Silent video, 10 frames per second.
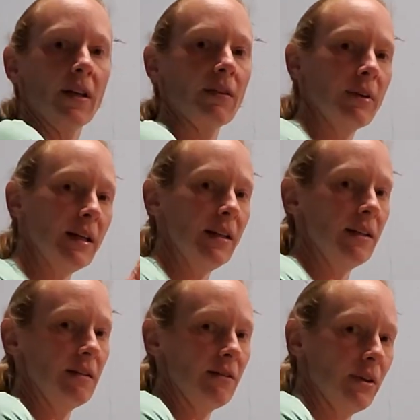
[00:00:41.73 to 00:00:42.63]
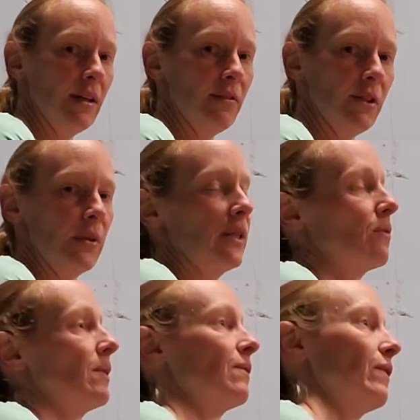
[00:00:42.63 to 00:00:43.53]
three different twists
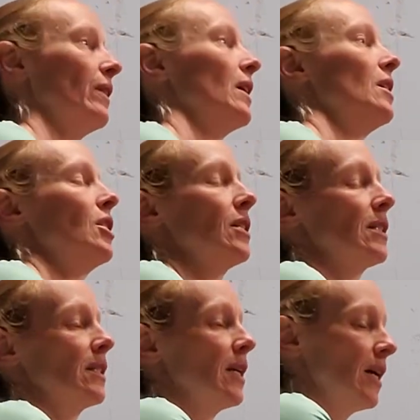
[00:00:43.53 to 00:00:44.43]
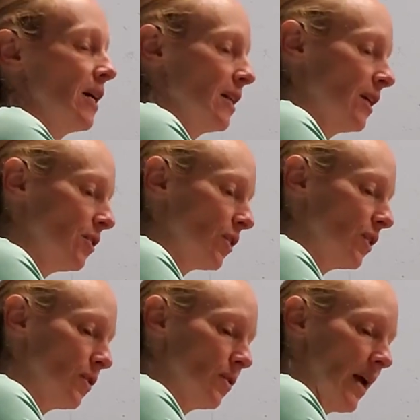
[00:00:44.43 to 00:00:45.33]
with some variations that you can
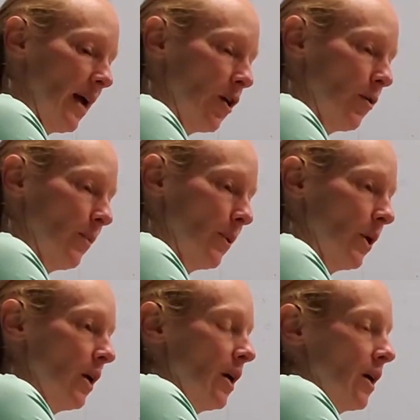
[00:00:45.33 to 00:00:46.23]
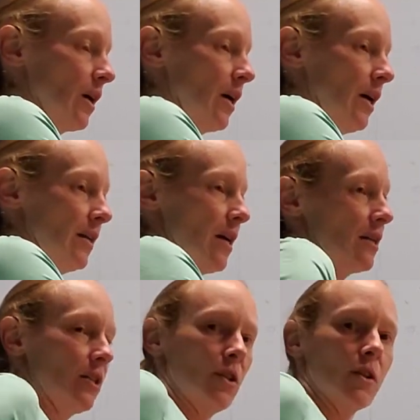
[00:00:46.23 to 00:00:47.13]
do to help not
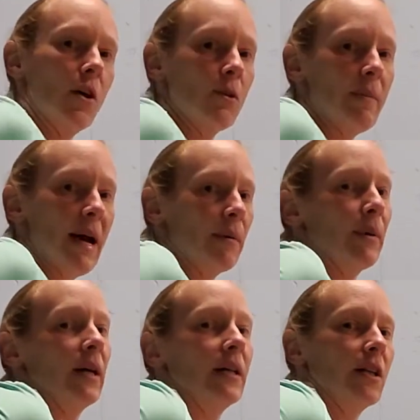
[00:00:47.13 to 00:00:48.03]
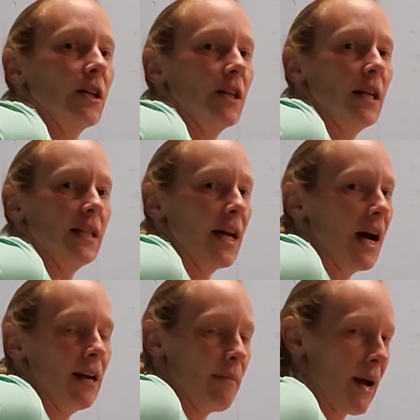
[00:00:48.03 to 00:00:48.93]
just your lower back, but your
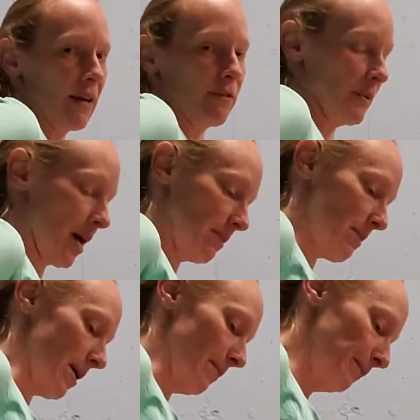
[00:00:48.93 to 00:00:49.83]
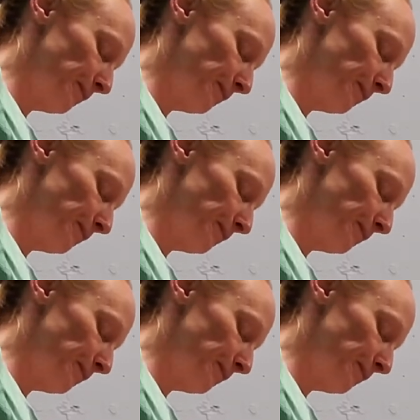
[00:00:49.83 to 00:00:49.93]
entire back from top to bottom.